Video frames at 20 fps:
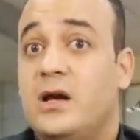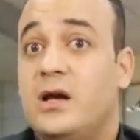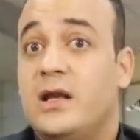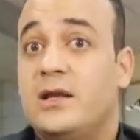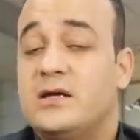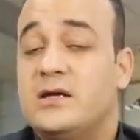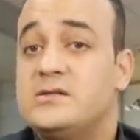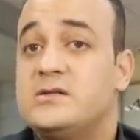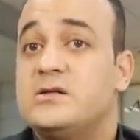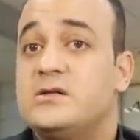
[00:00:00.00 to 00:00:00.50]

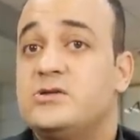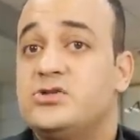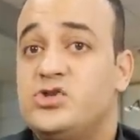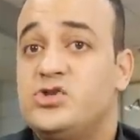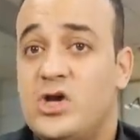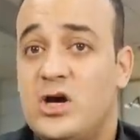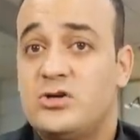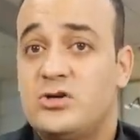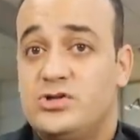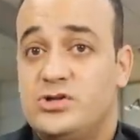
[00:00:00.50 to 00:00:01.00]
another
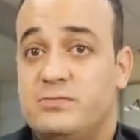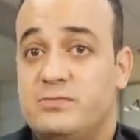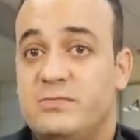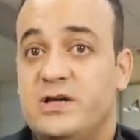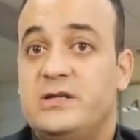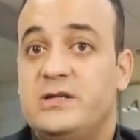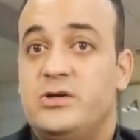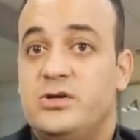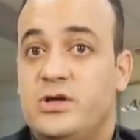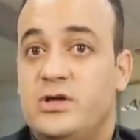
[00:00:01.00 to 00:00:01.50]
charging
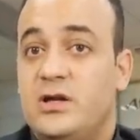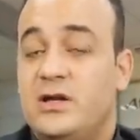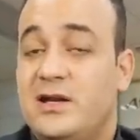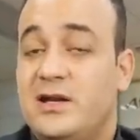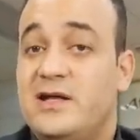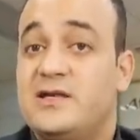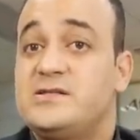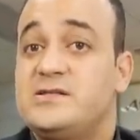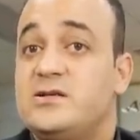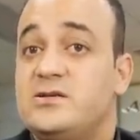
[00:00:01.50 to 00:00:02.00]
material,
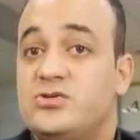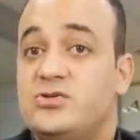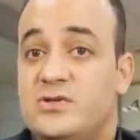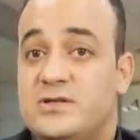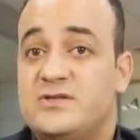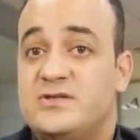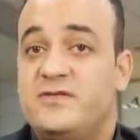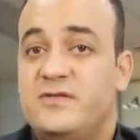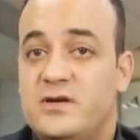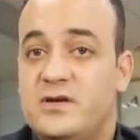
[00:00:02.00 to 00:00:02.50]
another
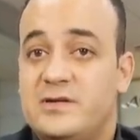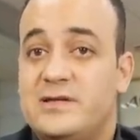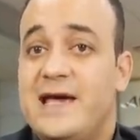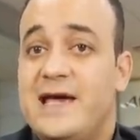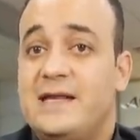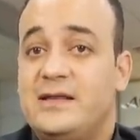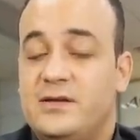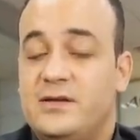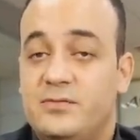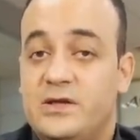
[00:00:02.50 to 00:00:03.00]
transfer
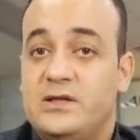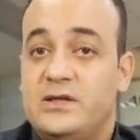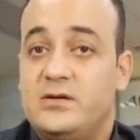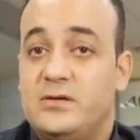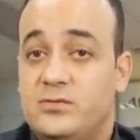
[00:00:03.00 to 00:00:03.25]
data